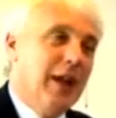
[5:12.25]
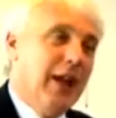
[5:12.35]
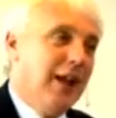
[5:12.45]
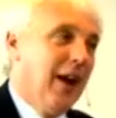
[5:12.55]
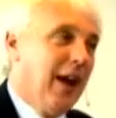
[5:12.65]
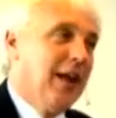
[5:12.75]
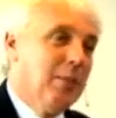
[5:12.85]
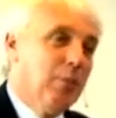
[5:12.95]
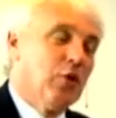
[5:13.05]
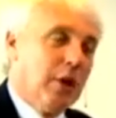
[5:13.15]
in a
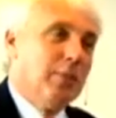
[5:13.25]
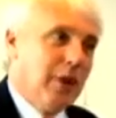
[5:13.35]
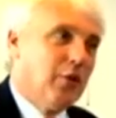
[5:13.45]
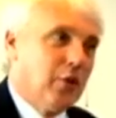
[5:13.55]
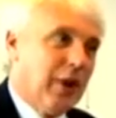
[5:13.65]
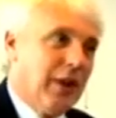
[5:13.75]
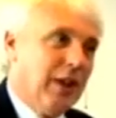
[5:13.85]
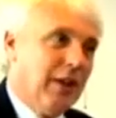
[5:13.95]
Muslim country